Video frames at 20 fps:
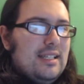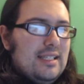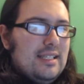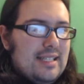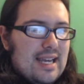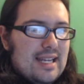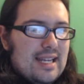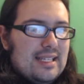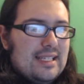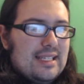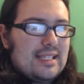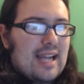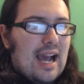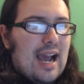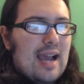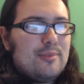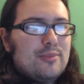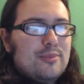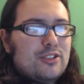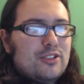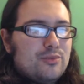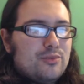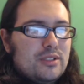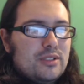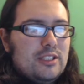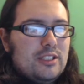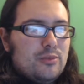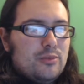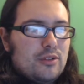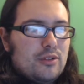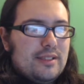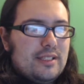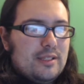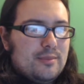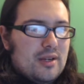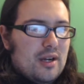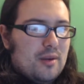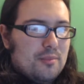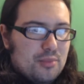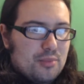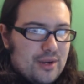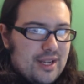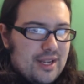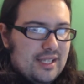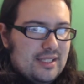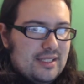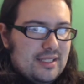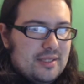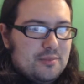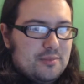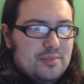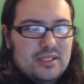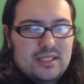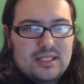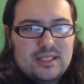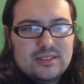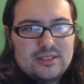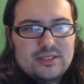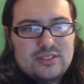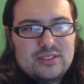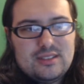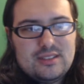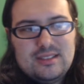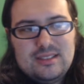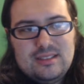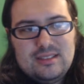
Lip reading: getting it, I'm just really worried about breaking it because,